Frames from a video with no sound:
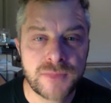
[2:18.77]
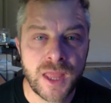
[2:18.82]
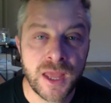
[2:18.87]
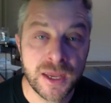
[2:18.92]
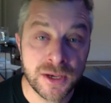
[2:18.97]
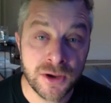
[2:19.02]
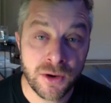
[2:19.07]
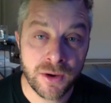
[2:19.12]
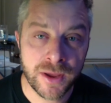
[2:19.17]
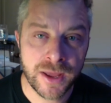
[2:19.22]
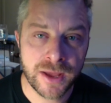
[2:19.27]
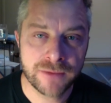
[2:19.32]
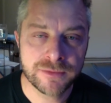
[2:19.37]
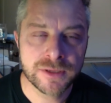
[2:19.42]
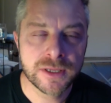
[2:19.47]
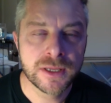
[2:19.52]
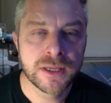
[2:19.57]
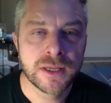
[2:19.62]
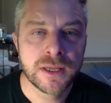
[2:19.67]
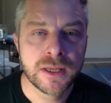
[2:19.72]
I know I
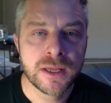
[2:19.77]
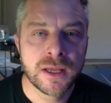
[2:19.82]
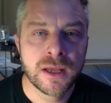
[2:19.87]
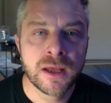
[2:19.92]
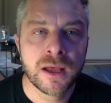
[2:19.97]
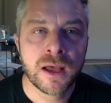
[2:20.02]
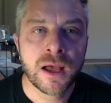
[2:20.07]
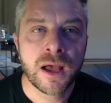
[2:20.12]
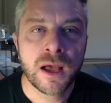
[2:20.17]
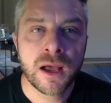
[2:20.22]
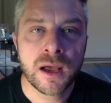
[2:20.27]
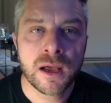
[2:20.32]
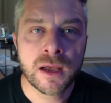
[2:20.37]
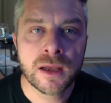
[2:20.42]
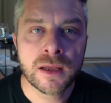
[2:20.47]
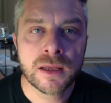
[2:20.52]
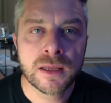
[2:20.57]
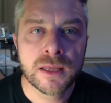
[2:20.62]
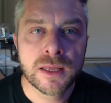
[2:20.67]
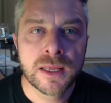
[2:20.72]

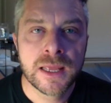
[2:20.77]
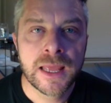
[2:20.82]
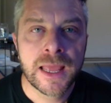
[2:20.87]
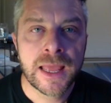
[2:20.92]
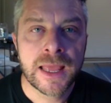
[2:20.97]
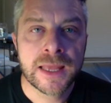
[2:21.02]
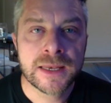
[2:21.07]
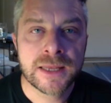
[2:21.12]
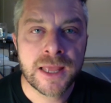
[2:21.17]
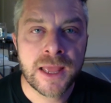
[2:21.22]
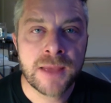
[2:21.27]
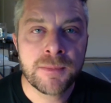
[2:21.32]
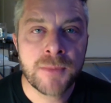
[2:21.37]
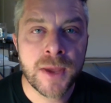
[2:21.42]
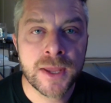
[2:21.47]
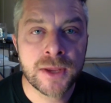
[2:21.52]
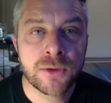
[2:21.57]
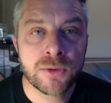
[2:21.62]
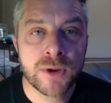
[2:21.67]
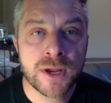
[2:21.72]
have. And am I
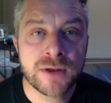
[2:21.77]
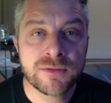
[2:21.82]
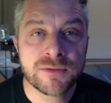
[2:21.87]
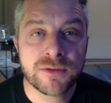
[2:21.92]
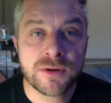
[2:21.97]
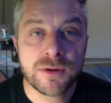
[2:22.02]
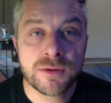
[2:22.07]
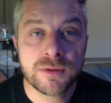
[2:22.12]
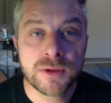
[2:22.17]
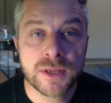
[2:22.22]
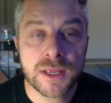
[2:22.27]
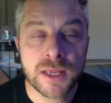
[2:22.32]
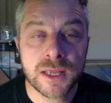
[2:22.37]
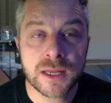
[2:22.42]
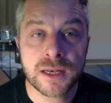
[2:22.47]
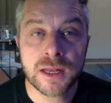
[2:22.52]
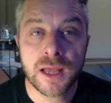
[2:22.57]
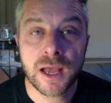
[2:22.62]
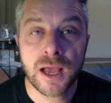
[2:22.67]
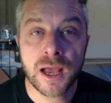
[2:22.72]
grateful?
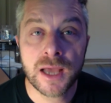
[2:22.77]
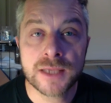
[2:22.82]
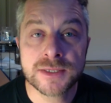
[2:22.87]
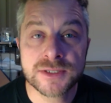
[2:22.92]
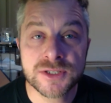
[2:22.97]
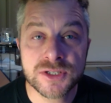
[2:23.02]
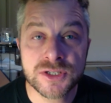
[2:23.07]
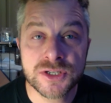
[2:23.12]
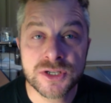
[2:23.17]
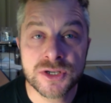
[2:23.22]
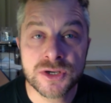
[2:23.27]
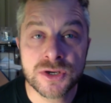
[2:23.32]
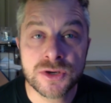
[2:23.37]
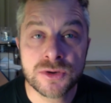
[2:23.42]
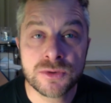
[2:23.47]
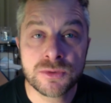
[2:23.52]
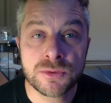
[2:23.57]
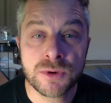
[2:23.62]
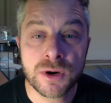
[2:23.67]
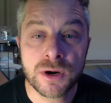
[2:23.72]
And I
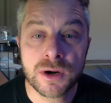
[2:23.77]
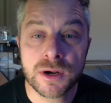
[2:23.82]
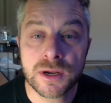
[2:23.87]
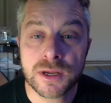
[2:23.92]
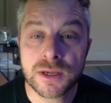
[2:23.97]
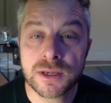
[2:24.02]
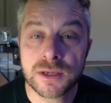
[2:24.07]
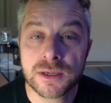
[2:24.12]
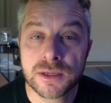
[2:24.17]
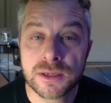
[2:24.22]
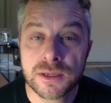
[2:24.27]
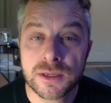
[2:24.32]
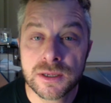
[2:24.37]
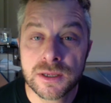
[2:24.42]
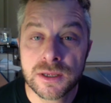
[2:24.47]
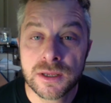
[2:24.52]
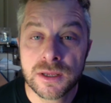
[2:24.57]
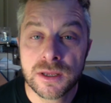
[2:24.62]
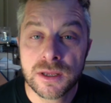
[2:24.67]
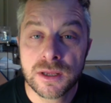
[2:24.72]
still work
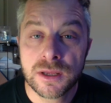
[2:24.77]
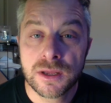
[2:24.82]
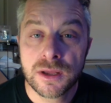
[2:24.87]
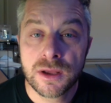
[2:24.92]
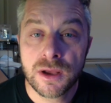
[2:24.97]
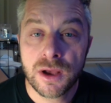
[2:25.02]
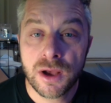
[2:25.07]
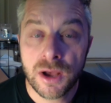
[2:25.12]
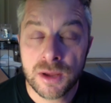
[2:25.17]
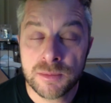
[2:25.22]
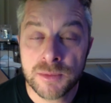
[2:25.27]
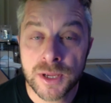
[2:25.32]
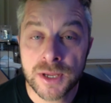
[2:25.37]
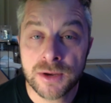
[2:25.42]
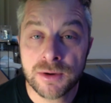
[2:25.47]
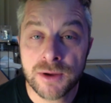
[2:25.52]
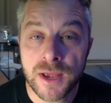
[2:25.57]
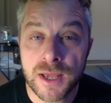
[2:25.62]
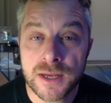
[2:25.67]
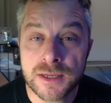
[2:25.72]
on my
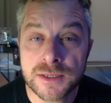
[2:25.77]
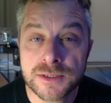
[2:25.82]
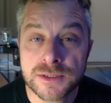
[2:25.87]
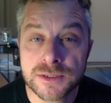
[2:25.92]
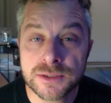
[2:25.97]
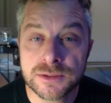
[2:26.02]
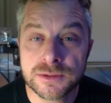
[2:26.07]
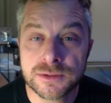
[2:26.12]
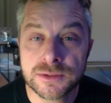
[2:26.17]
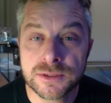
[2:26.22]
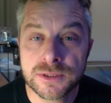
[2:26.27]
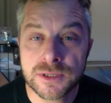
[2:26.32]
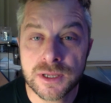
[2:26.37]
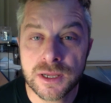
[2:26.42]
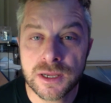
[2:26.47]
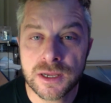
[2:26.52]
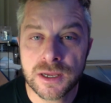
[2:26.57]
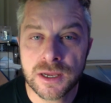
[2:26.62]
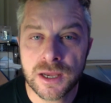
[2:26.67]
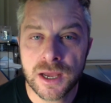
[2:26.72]
gratitude.
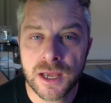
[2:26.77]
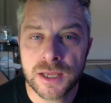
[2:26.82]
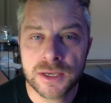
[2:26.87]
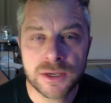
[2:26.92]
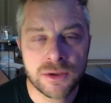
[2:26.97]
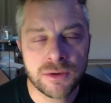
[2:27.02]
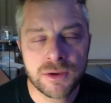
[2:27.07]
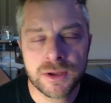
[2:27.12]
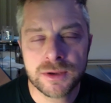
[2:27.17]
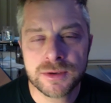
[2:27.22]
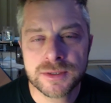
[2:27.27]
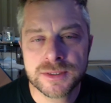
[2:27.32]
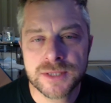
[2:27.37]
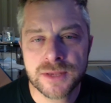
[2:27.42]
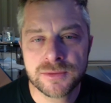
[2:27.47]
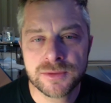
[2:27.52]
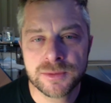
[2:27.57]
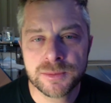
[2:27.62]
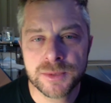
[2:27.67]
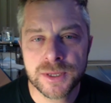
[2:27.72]
I know I always
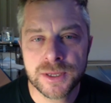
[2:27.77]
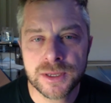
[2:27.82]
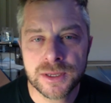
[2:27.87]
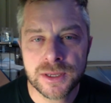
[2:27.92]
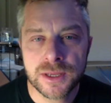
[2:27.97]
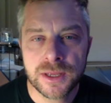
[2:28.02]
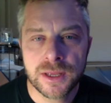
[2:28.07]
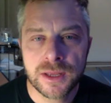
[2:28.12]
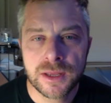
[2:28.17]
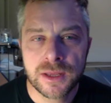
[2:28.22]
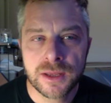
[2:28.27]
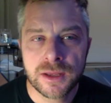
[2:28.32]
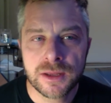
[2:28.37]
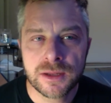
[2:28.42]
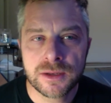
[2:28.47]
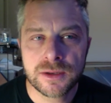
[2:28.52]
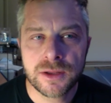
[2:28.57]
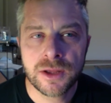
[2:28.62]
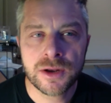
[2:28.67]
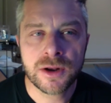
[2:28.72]
have to be,
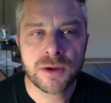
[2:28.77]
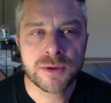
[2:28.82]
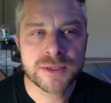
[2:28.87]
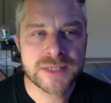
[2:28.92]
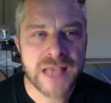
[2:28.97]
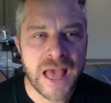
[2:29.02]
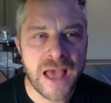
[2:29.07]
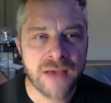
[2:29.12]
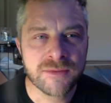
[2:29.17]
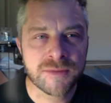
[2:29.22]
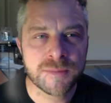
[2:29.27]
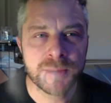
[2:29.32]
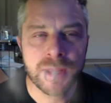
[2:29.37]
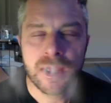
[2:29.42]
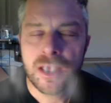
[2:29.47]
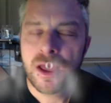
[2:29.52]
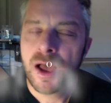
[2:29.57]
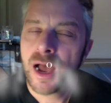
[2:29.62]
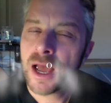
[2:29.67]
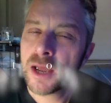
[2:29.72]
not always have to be,
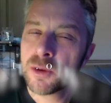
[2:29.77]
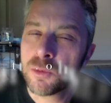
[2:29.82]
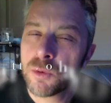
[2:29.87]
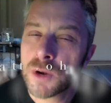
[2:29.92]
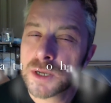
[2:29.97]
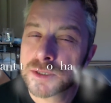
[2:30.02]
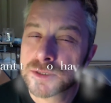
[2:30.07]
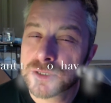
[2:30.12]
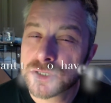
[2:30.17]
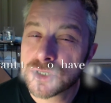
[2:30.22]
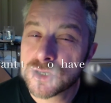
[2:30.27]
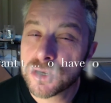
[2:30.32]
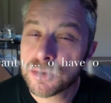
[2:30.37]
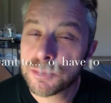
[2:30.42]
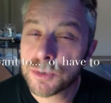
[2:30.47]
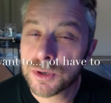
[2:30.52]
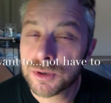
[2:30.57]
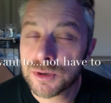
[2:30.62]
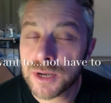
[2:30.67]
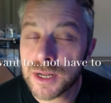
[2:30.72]
I want to show
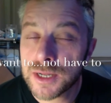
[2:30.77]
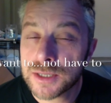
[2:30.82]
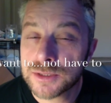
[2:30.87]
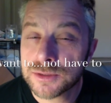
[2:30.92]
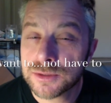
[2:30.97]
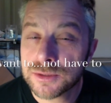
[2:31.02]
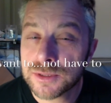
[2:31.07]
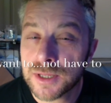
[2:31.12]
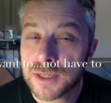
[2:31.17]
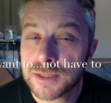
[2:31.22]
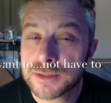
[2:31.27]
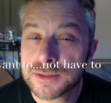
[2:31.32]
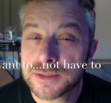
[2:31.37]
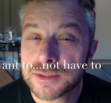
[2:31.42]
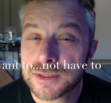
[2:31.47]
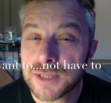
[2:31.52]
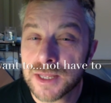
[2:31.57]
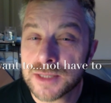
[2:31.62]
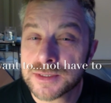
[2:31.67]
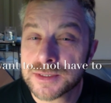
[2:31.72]
more gratitude. That's
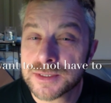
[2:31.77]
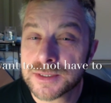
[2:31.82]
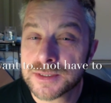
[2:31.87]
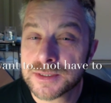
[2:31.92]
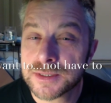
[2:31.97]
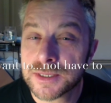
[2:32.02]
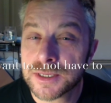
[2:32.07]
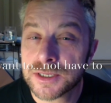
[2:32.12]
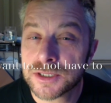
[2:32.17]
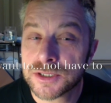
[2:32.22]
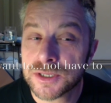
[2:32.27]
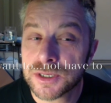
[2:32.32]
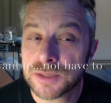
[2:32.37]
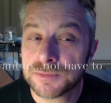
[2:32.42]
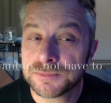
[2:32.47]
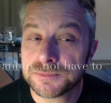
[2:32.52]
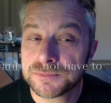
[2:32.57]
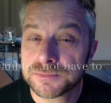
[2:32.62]
the distinction.